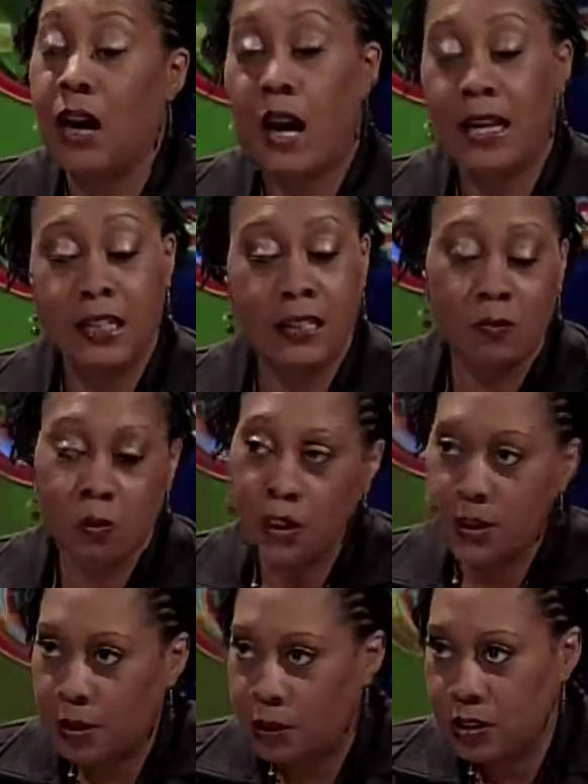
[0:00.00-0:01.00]
I didn't
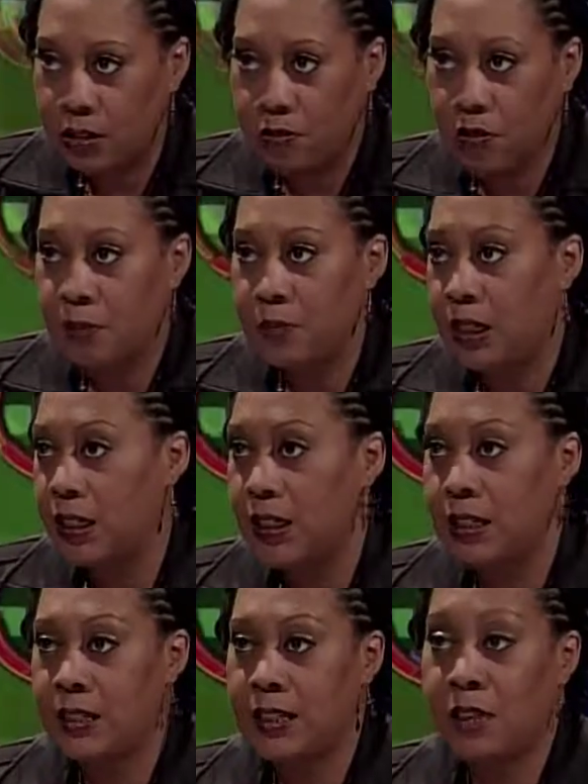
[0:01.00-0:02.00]
want them to grow up
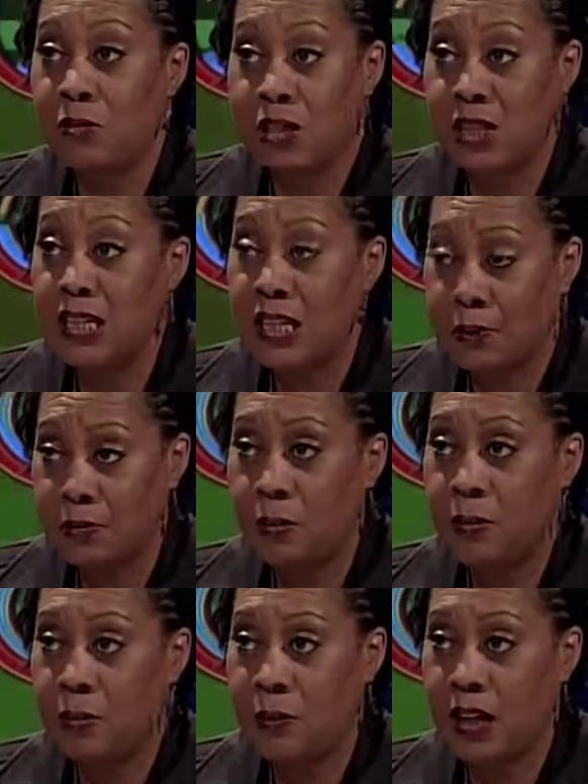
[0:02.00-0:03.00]
thinking that was
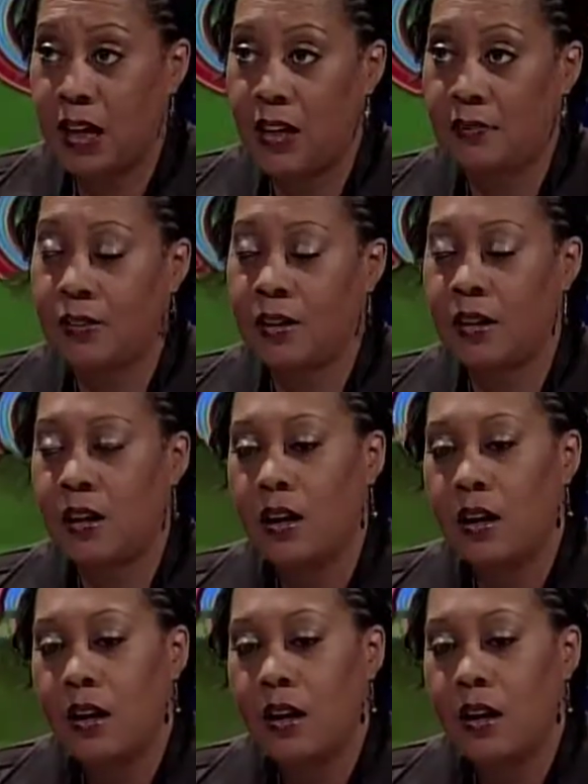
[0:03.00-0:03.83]
acceptable behavior.